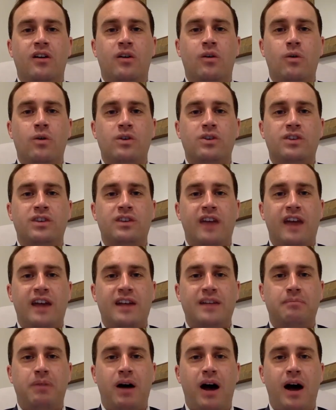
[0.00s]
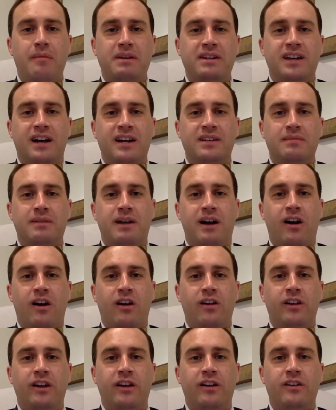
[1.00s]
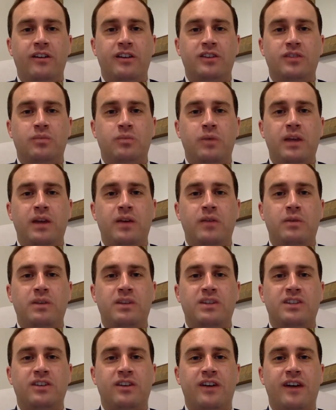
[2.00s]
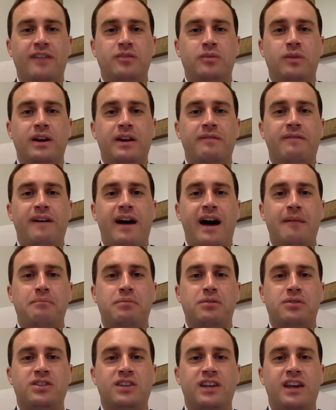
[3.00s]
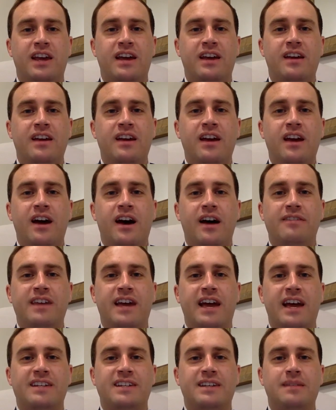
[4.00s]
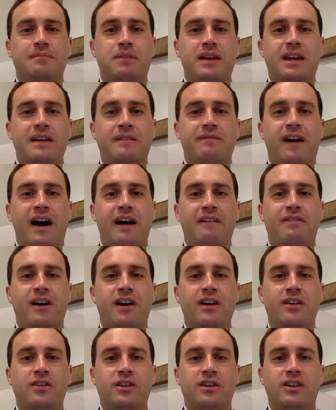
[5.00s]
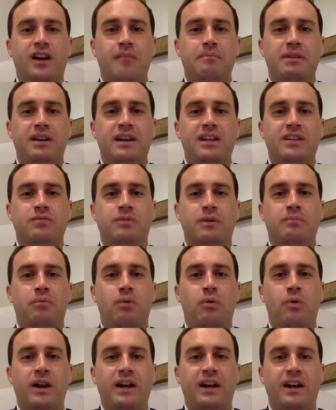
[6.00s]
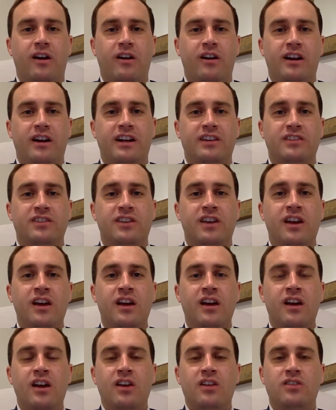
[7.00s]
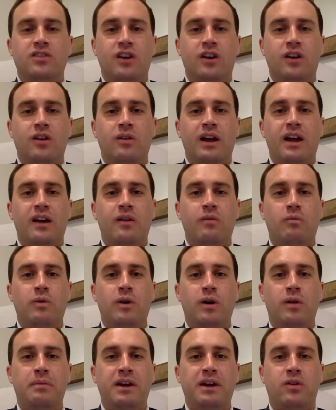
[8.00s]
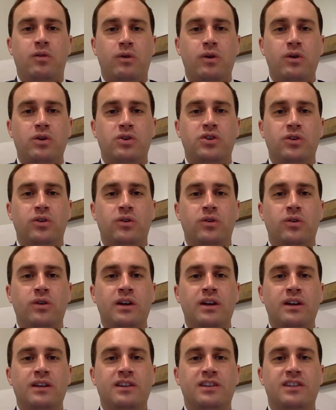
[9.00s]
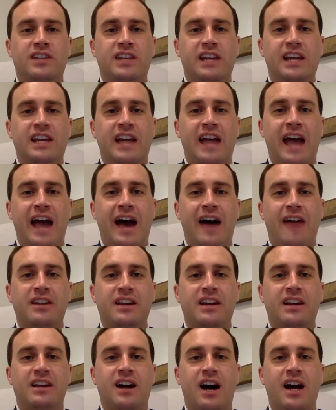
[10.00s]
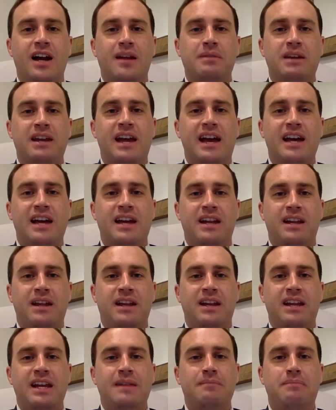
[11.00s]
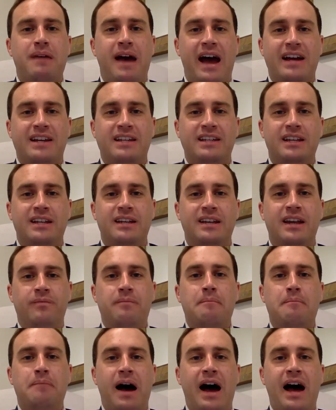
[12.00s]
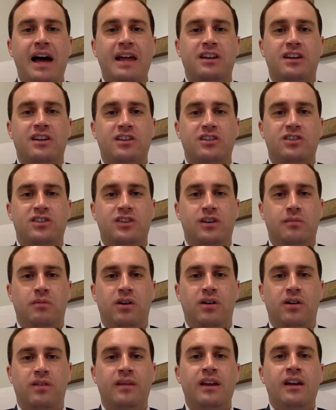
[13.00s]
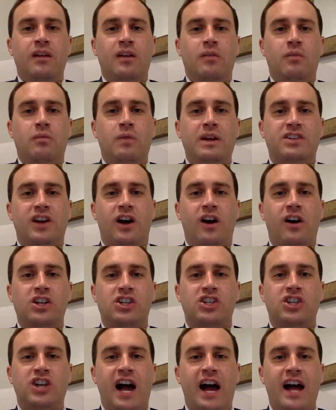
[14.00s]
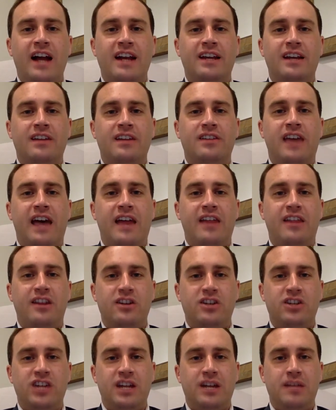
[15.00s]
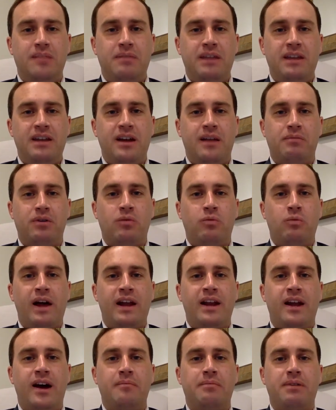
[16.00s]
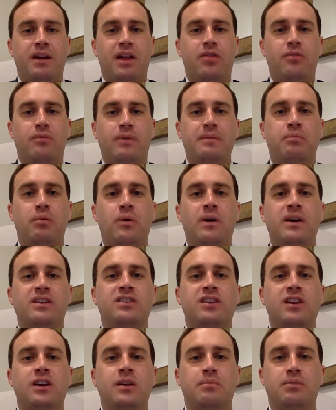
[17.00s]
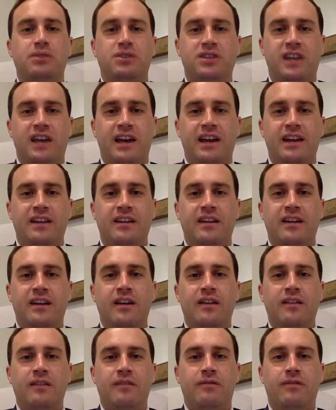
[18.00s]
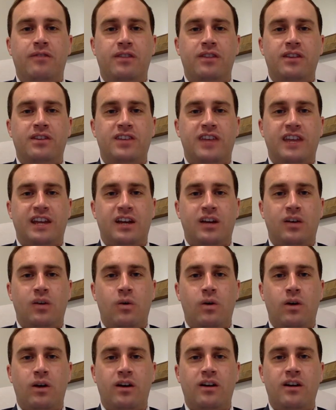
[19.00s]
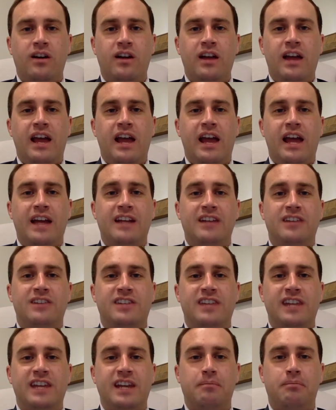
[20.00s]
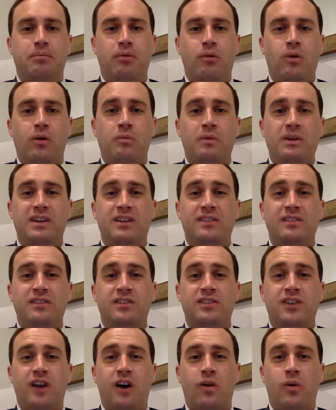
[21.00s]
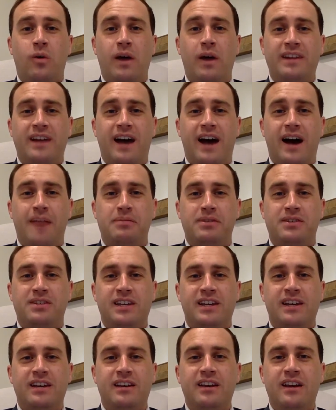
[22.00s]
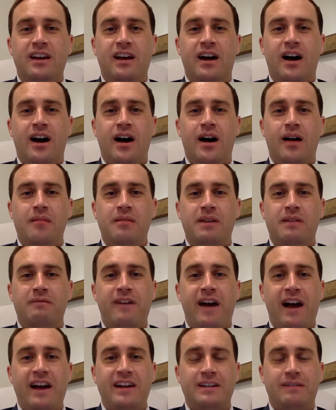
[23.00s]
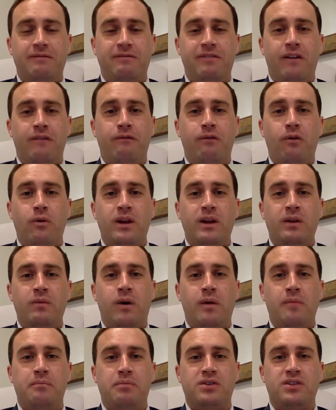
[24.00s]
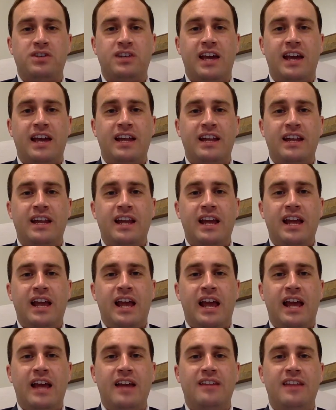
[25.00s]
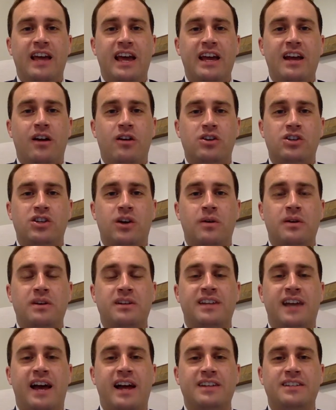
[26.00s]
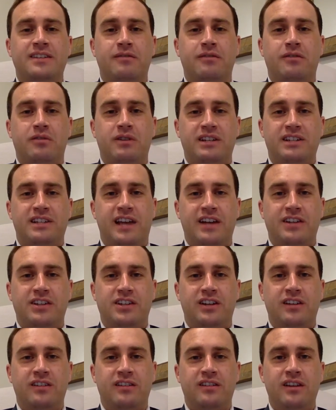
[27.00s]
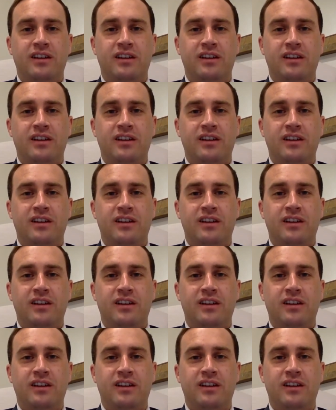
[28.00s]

course, as Bobby talked about earlier this week, we still have 25% of the S&P 500 companies reporting earnings, so it will be crucial to see how the economy has been impacted by the consumer. We saw in China that their GDP number went up 3.2% for the second quarter and in Singapore, we saw quite the opposite. Um, in fact, it fell 41%, and they are showing signs of a recession.